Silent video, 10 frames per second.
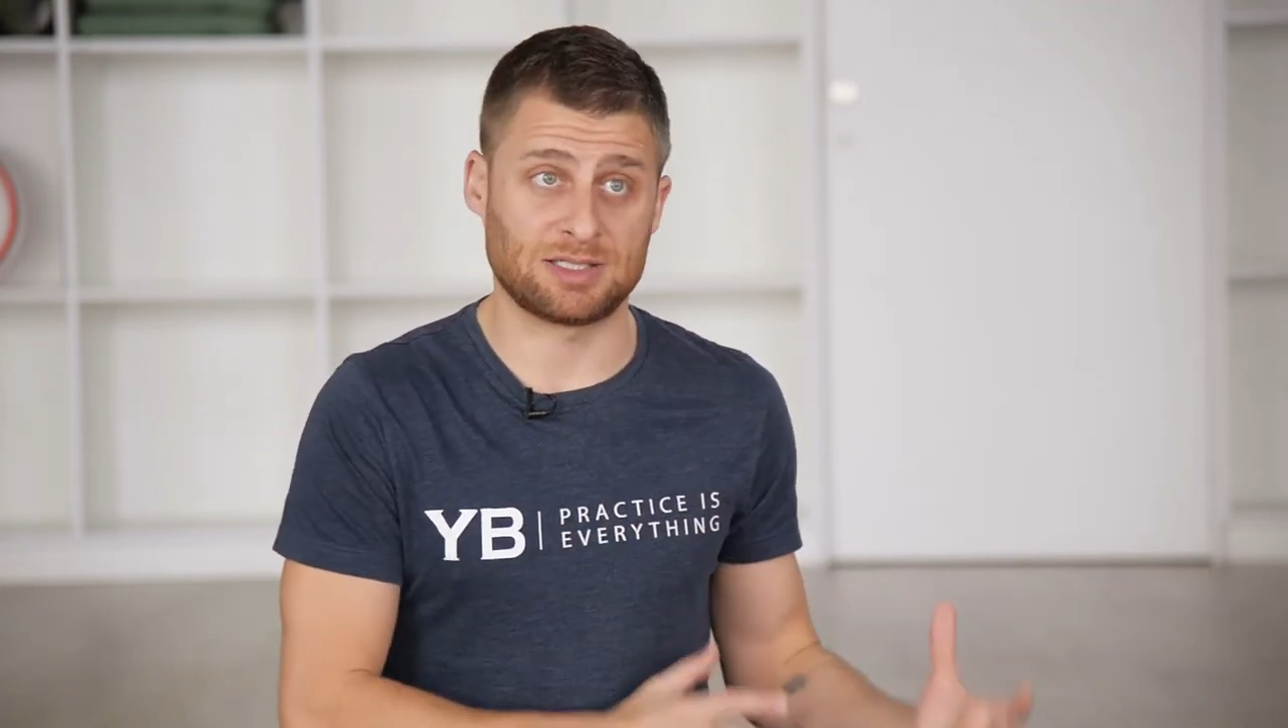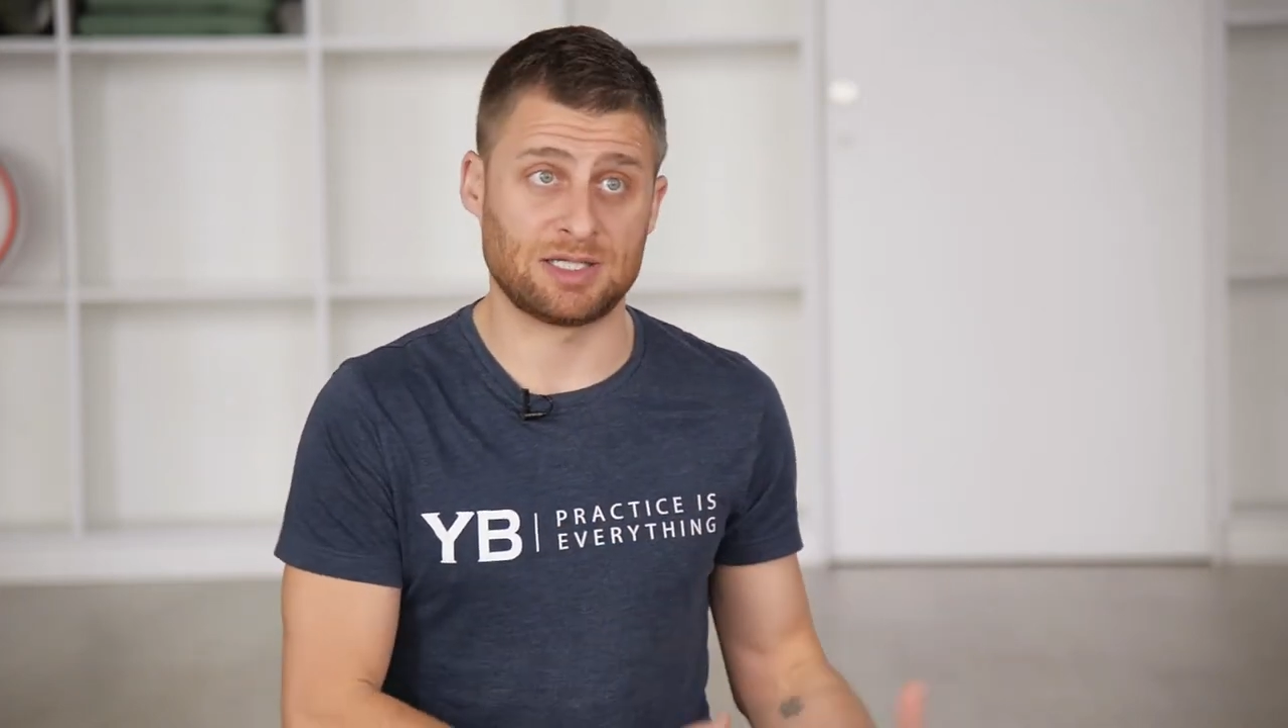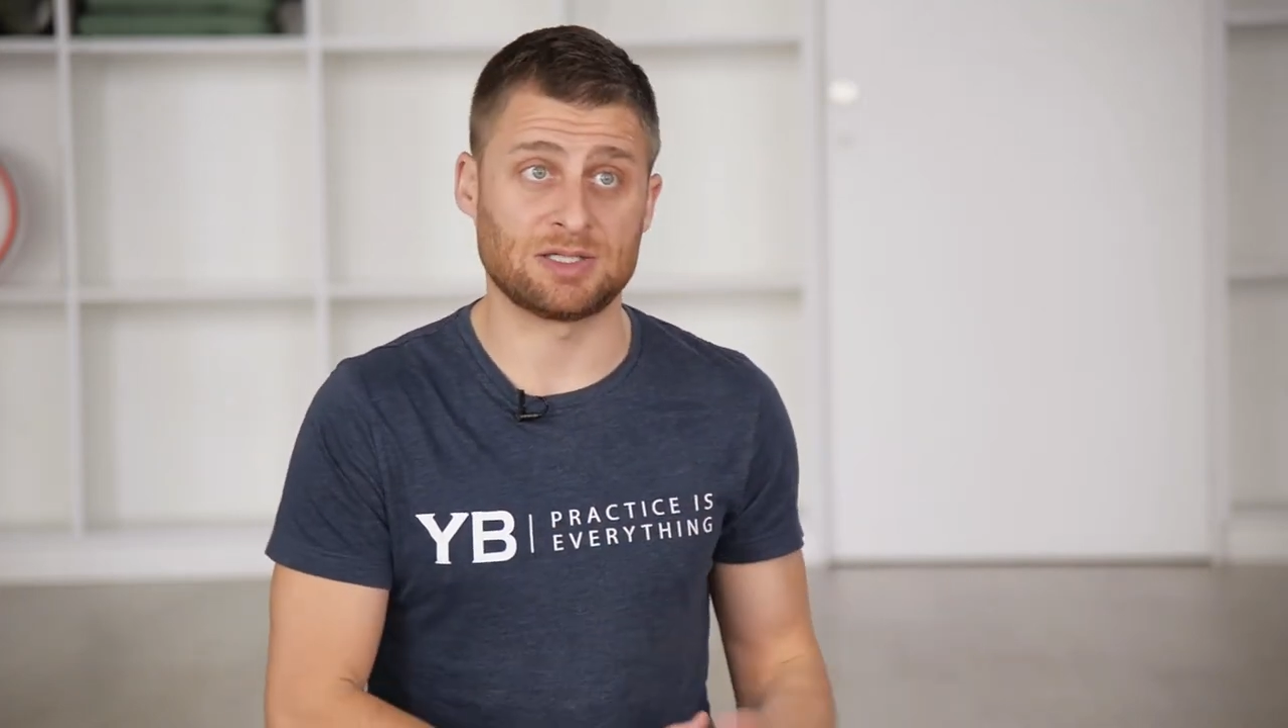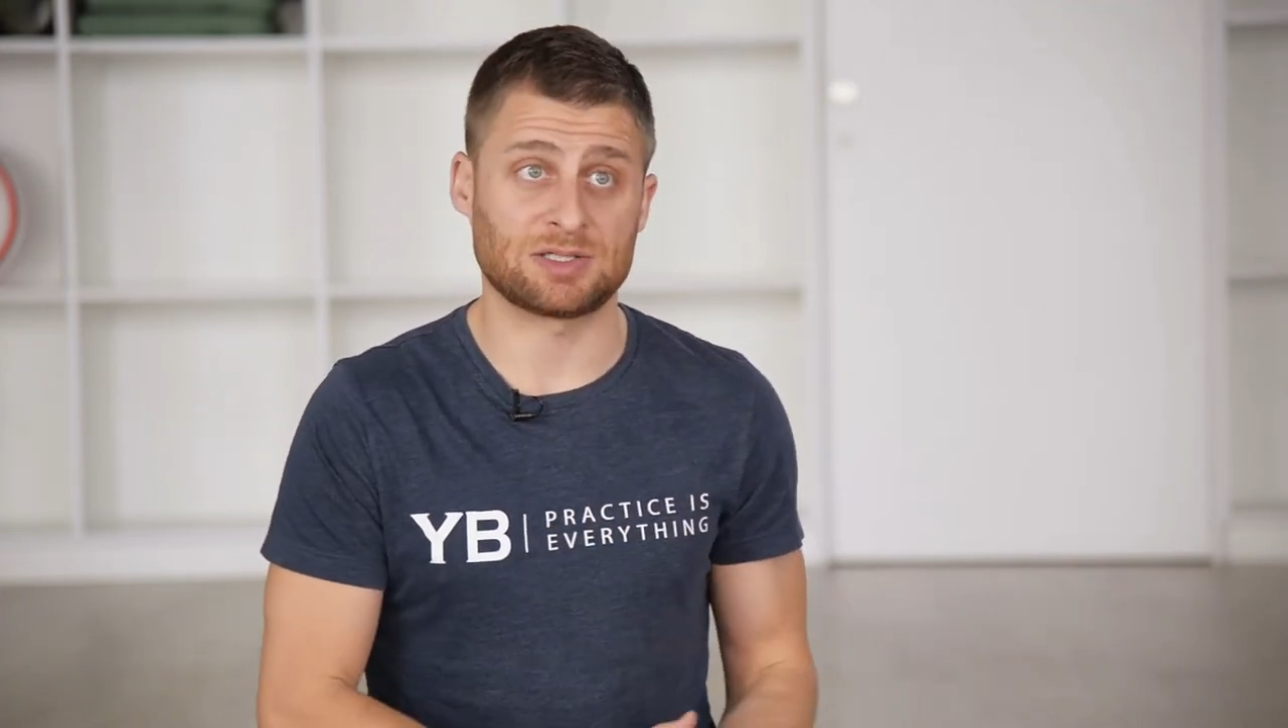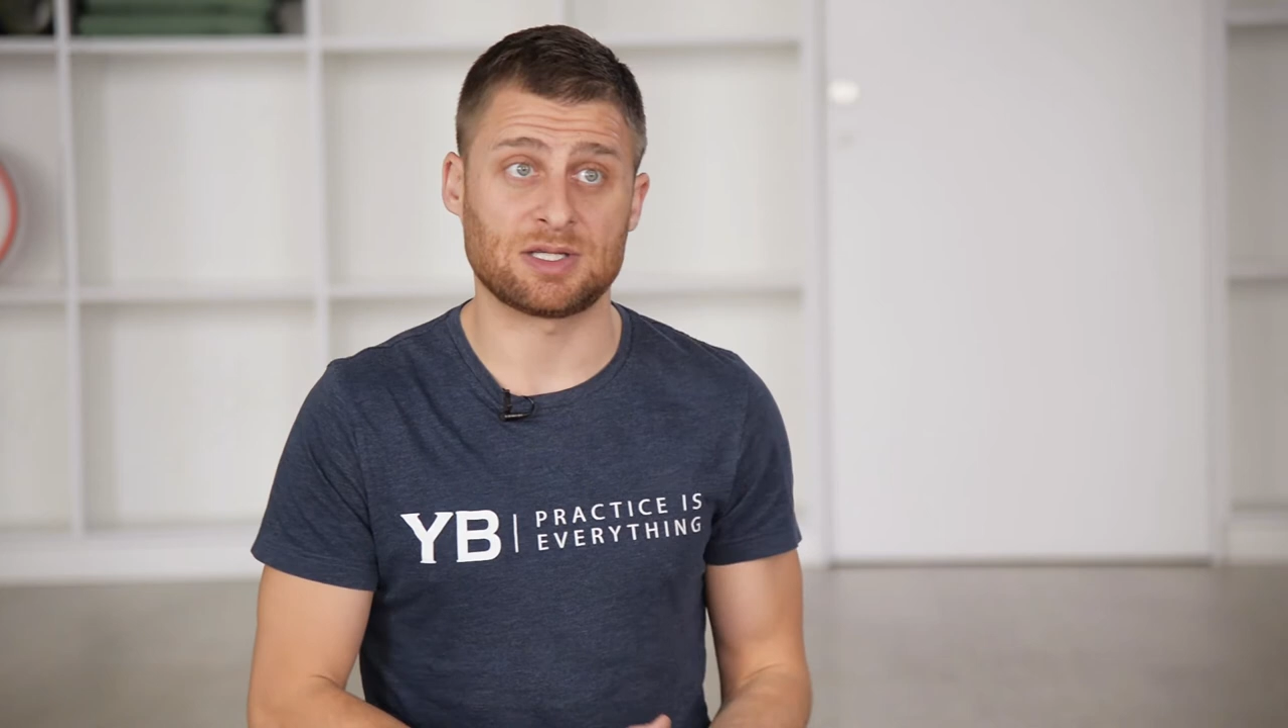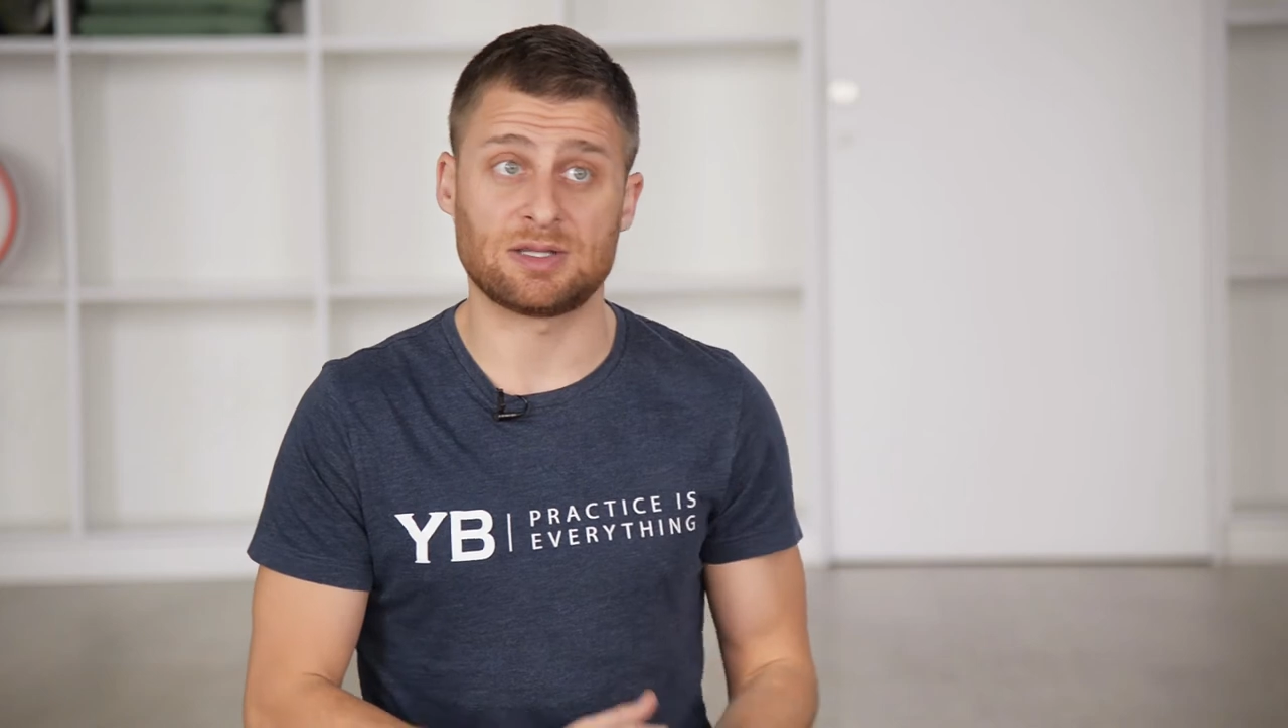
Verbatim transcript: teach.